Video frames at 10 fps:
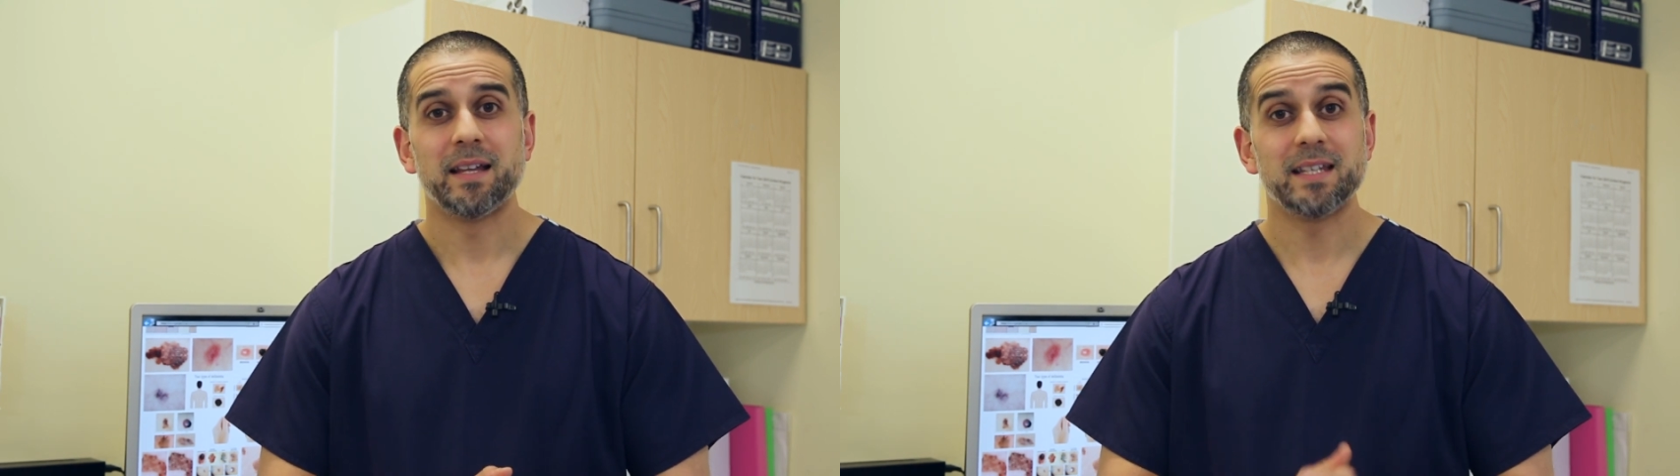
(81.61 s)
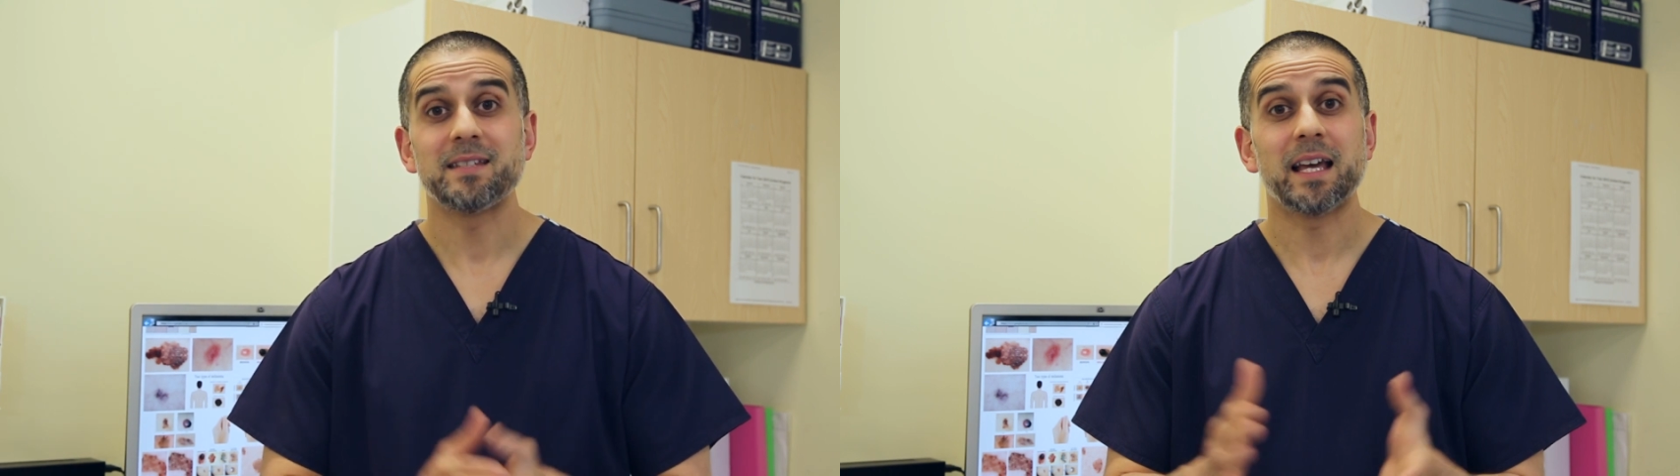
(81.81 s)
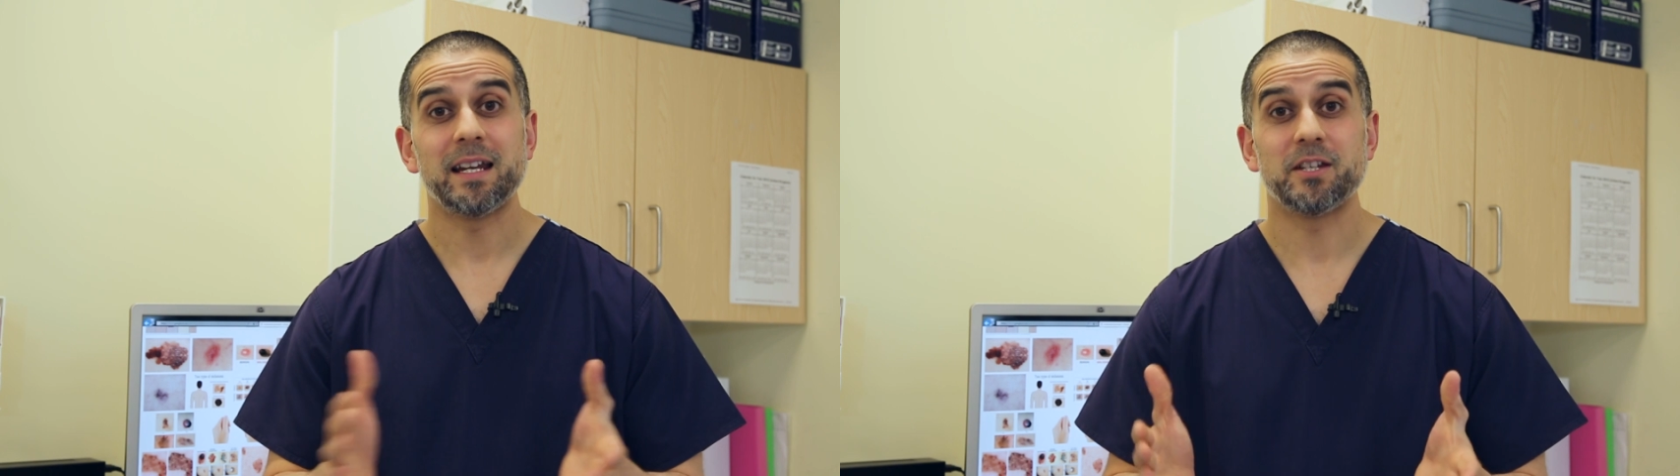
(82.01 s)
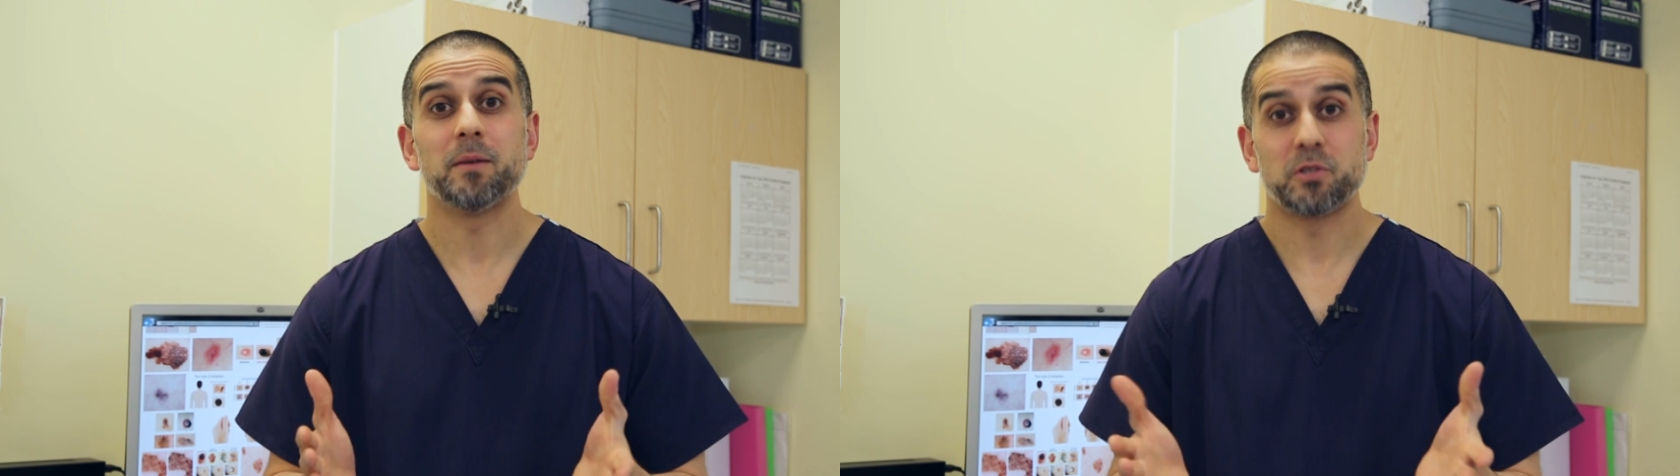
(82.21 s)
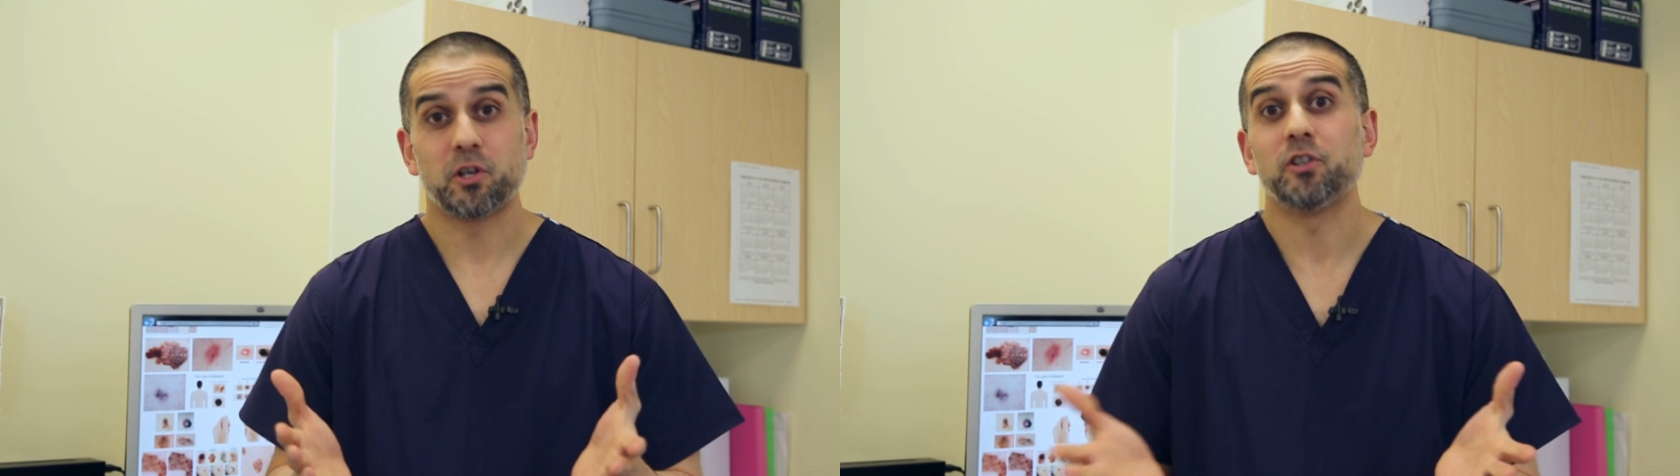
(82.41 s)
This
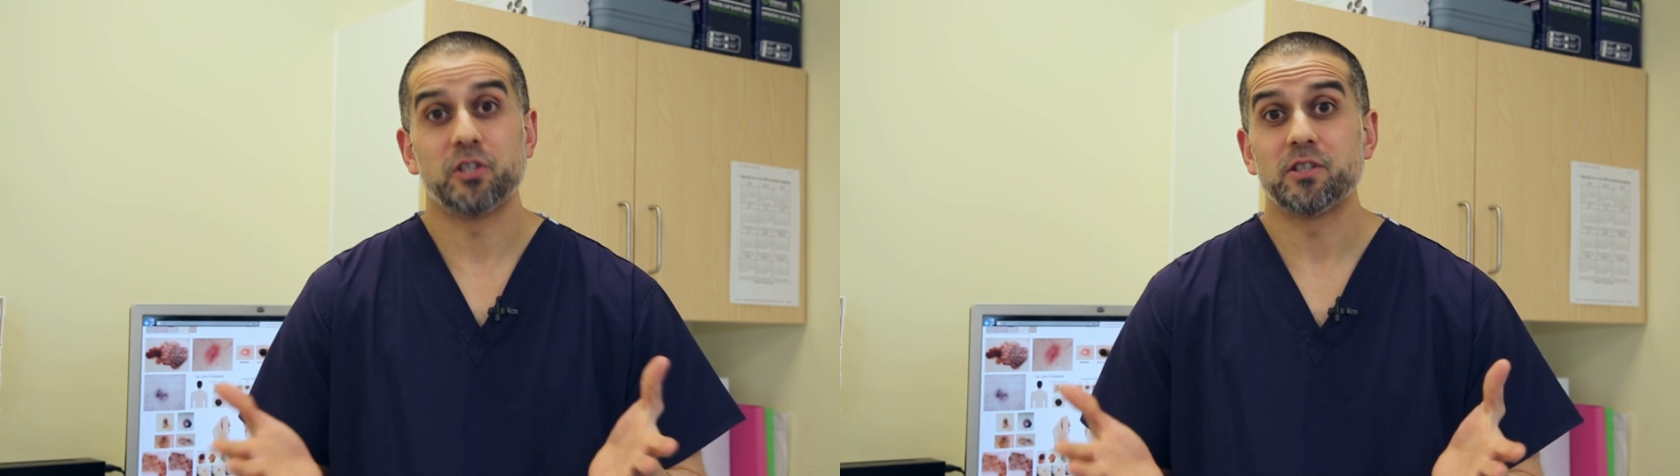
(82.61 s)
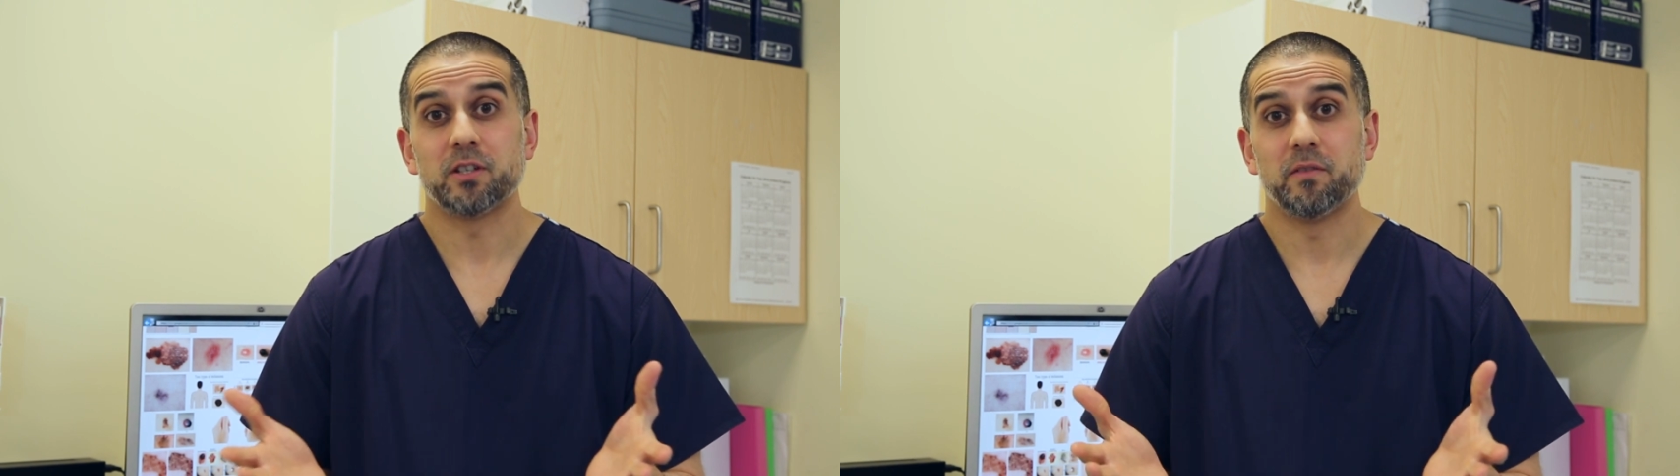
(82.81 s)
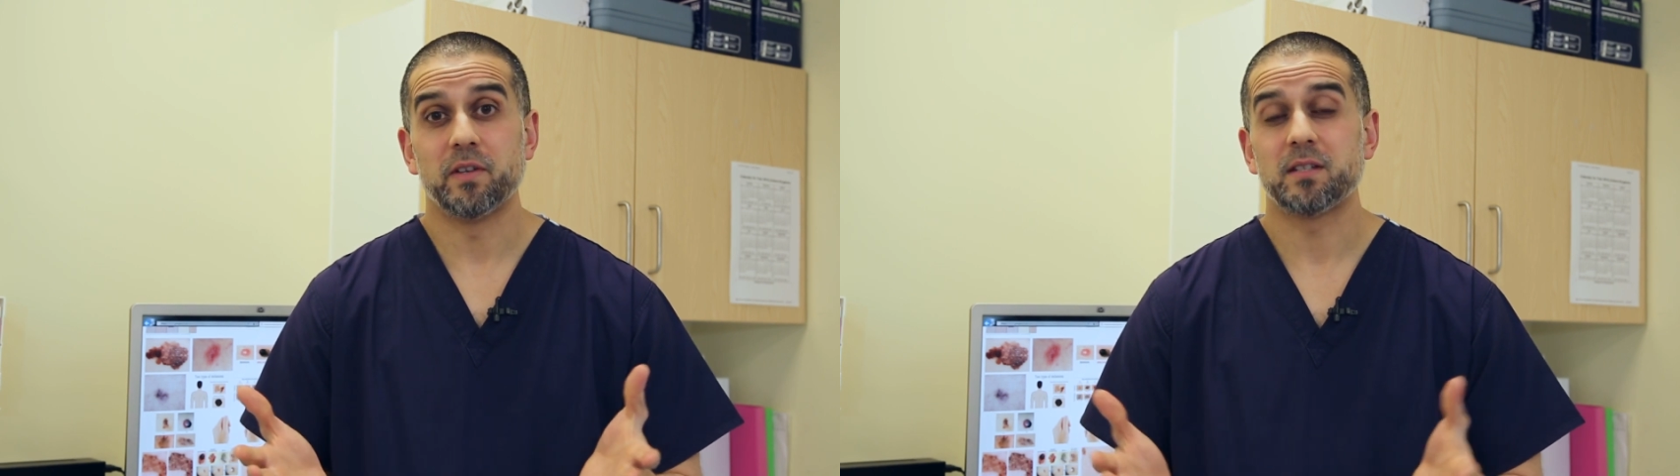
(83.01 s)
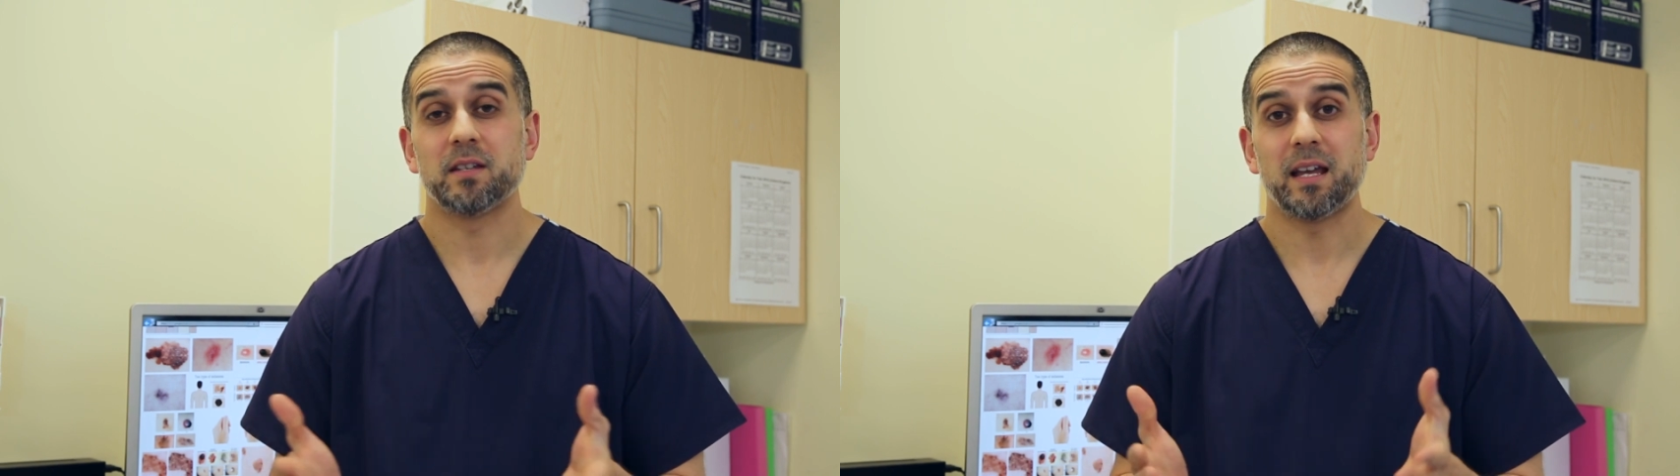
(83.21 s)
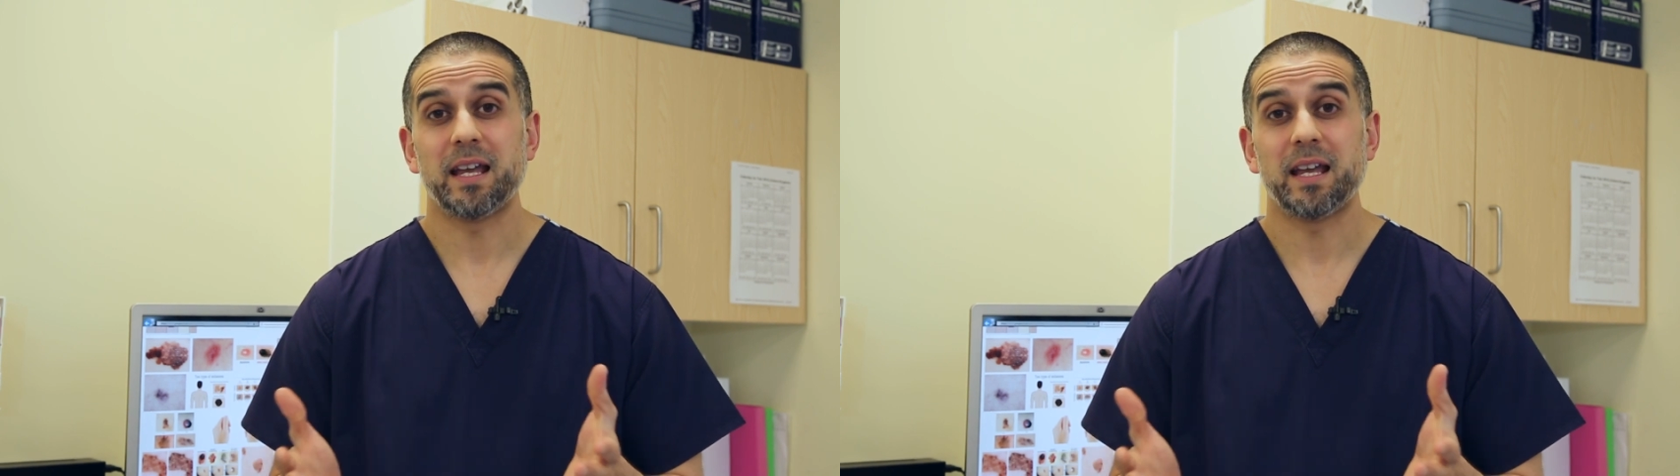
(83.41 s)
teledermatology service